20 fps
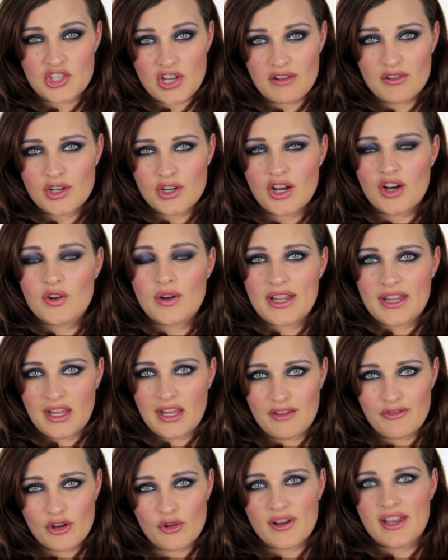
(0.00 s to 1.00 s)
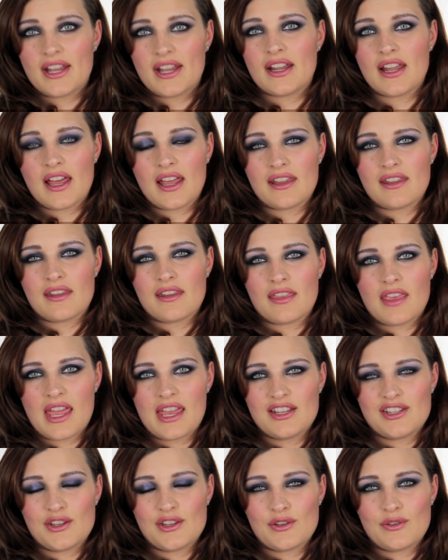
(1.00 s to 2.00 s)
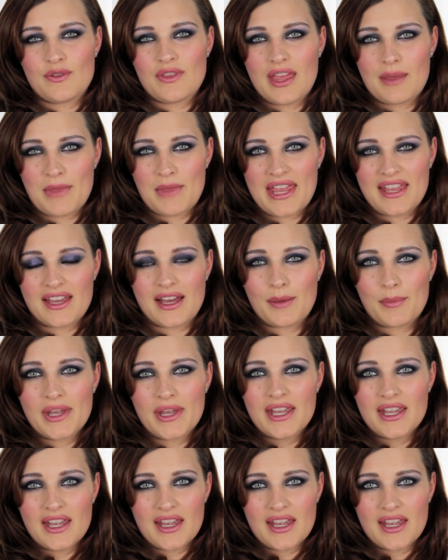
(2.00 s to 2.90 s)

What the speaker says: Cheryl Cole and Eva Green, and they do their makeup